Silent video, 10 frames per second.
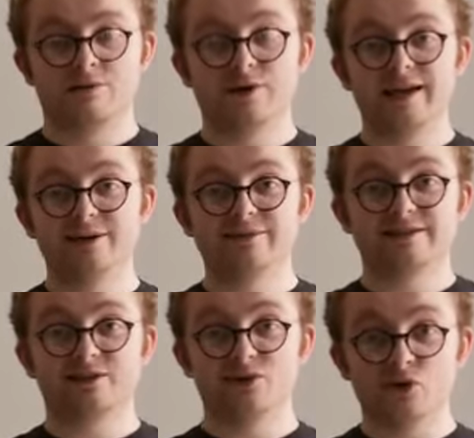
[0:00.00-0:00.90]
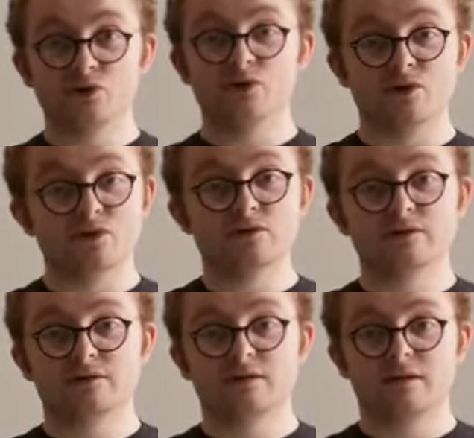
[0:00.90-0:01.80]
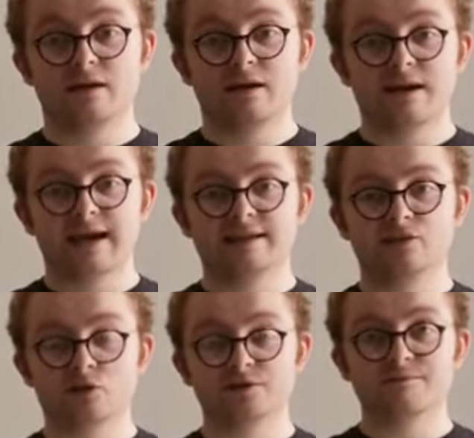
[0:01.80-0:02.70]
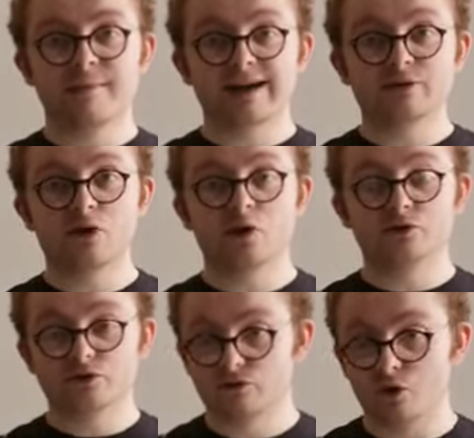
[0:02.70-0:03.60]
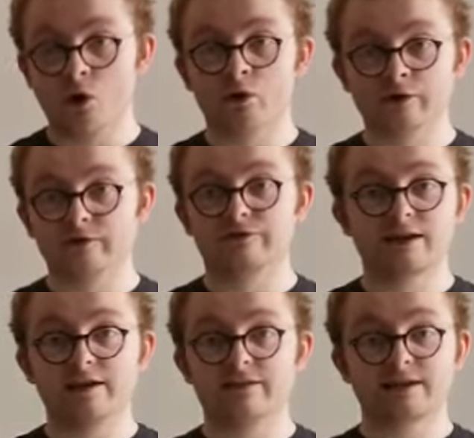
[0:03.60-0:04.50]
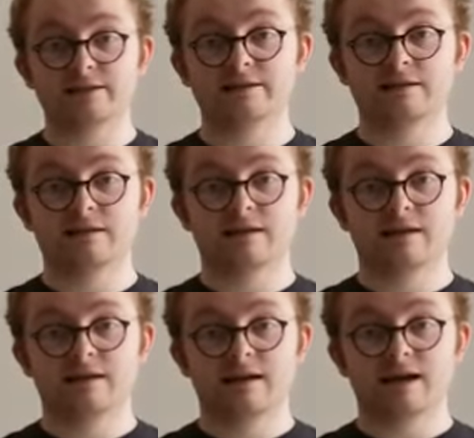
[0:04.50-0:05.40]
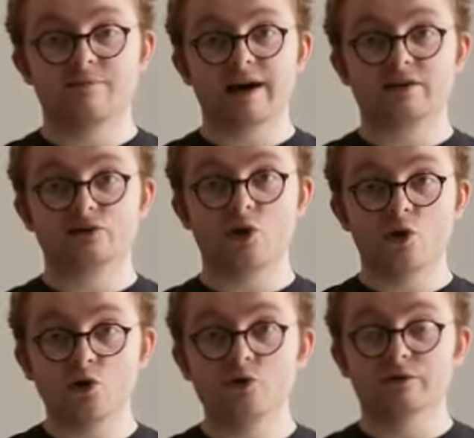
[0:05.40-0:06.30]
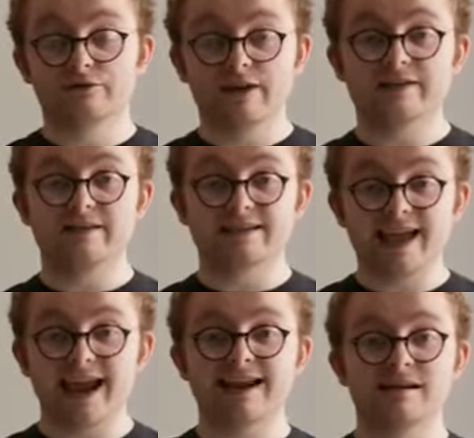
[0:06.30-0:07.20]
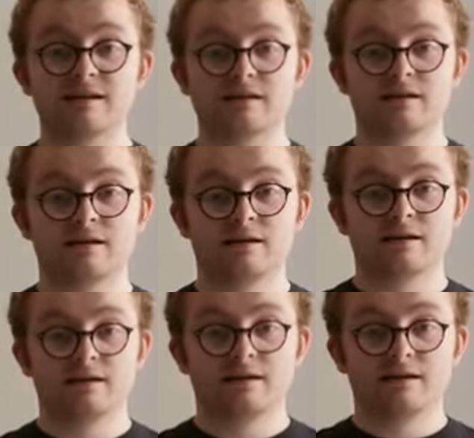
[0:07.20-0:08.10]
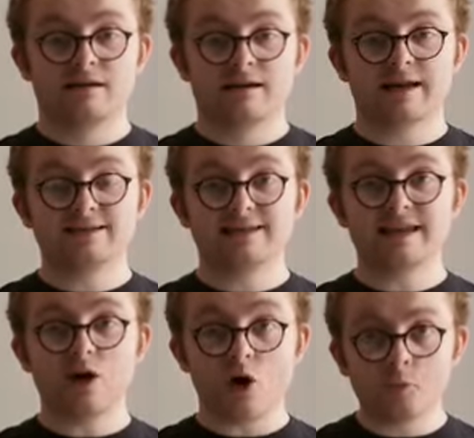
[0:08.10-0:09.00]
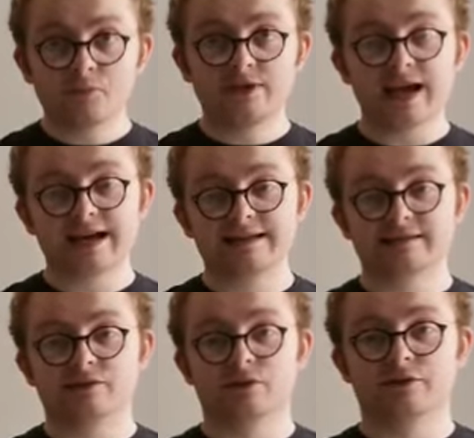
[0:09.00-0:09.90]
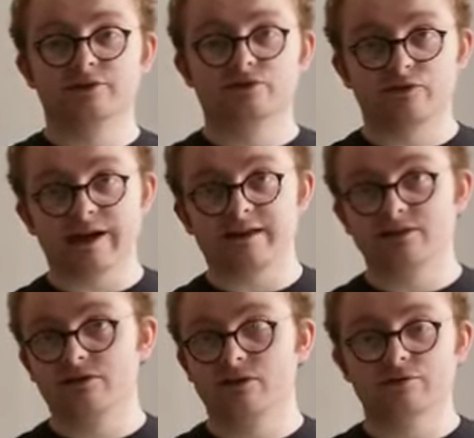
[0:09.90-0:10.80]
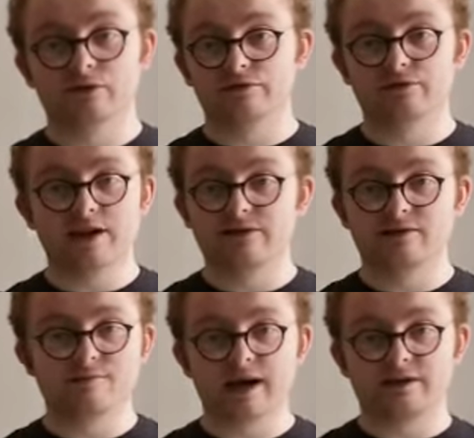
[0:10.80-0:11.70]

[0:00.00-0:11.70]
Well, here is the good news. It doesn't matter how strong your faith is, it matters who your faith is in. It's the object, not the strength of your faith that